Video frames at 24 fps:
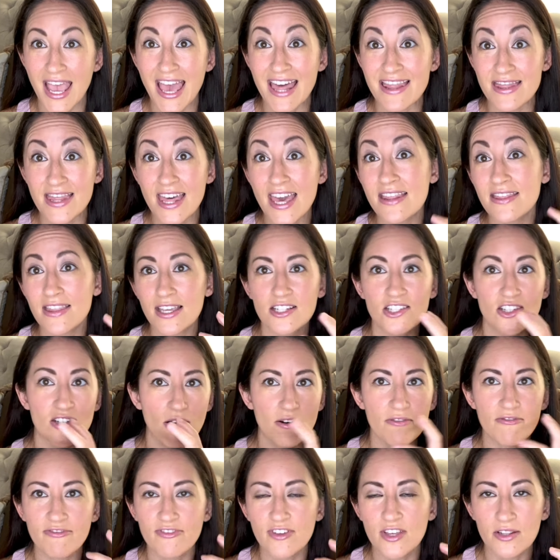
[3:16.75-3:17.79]
and then they
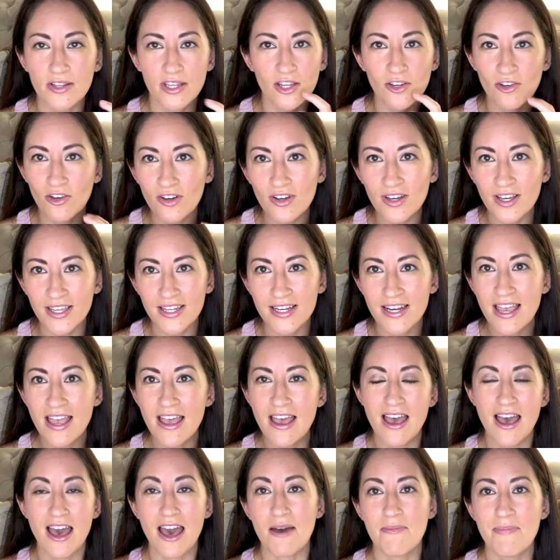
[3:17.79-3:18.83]
start feeling good
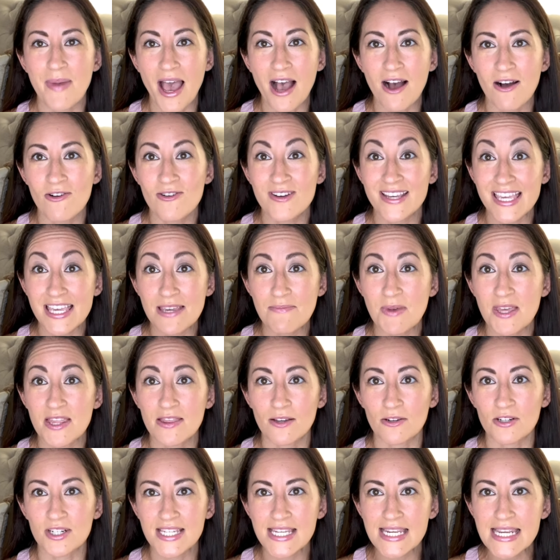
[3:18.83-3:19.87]
about keeping
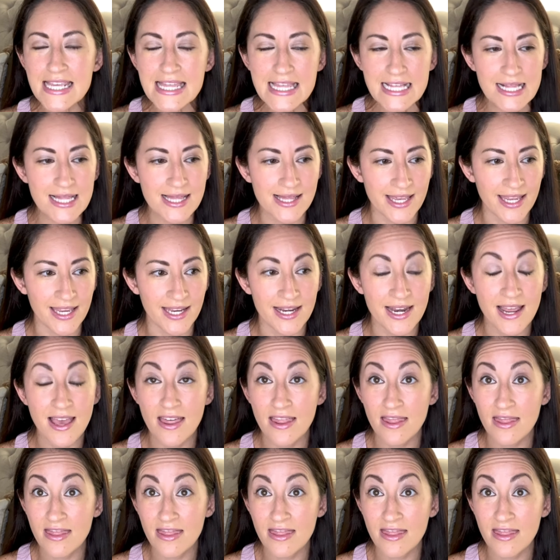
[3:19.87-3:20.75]
their teeth clean,